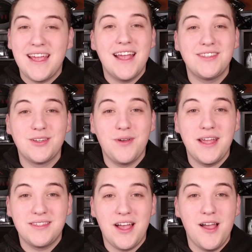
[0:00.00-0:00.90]
it's a
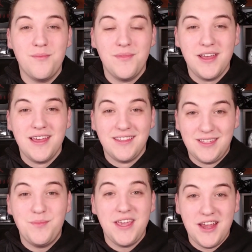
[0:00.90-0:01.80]
great time
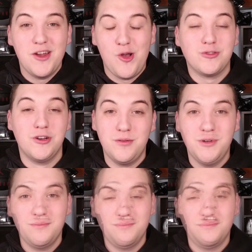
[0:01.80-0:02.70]
to be here in
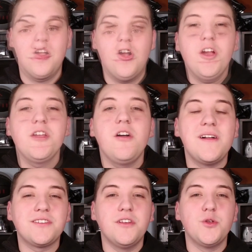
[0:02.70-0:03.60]
Oklahoma. All right, y'all,
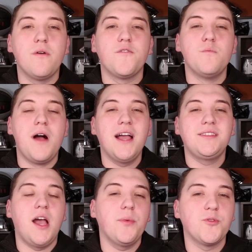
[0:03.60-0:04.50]
that's going to do it for my
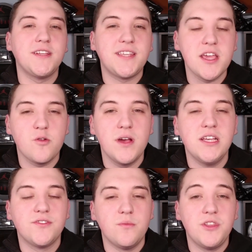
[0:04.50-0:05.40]
top three
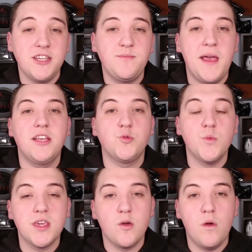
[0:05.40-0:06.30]
takeaways from this past
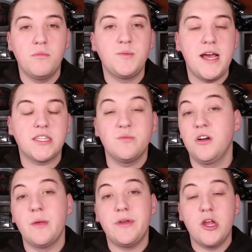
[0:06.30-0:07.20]
week in women's
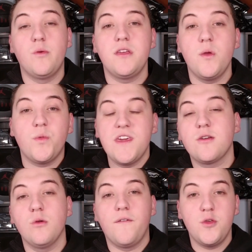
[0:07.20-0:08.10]
basketball. Let me know what you
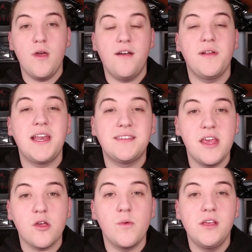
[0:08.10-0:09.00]
think or if you have any
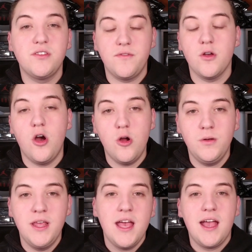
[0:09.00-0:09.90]
takeaways of your
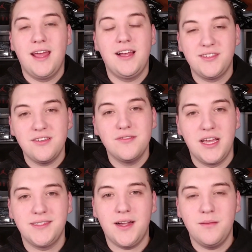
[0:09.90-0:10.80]
own, and I'll see you
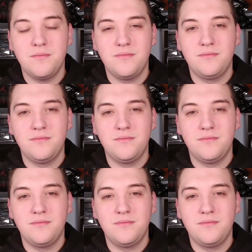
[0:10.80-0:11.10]
next time.